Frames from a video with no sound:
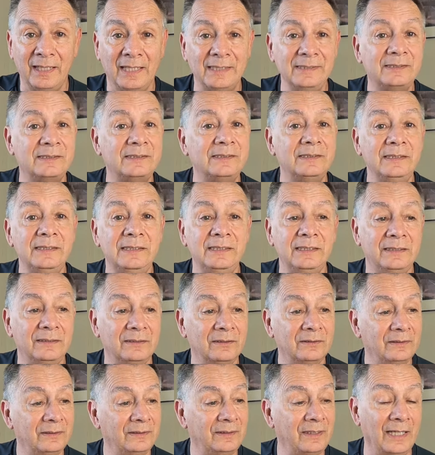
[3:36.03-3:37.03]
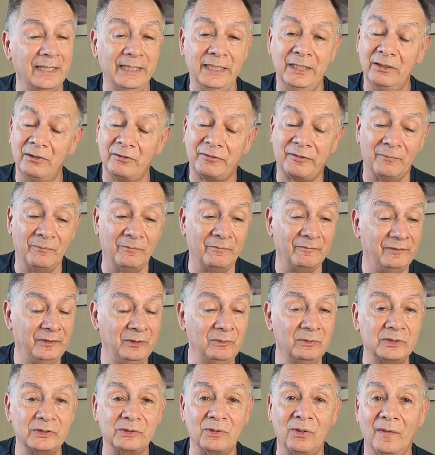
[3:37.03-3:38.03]
I see and I hear from
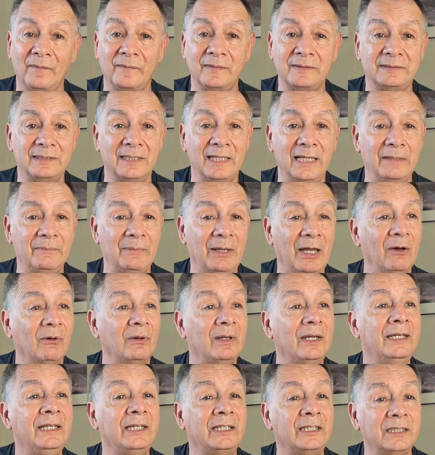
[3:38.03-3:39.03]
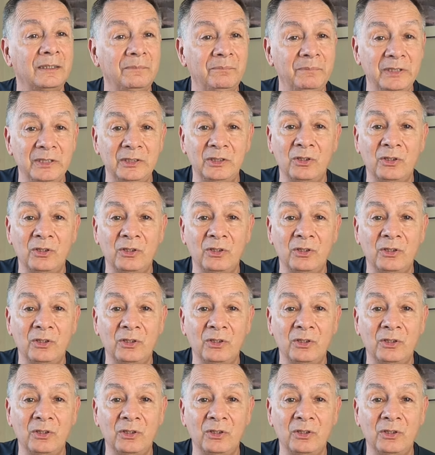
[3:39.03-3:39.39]
viewers all the time how it can be